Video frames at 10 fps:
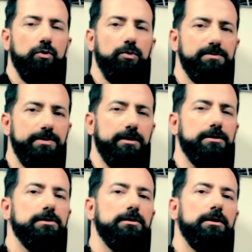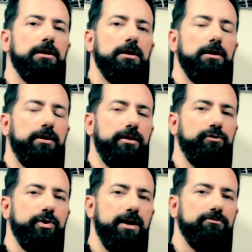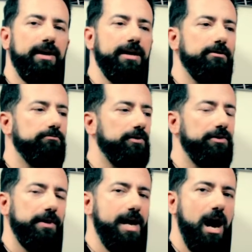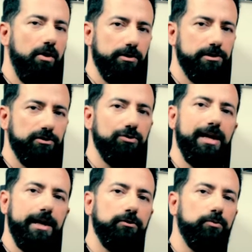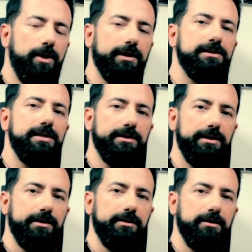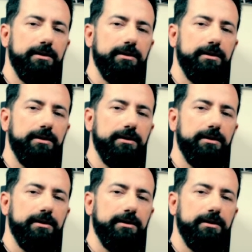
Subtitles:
Which means if you have like 3 hours today to practice technique,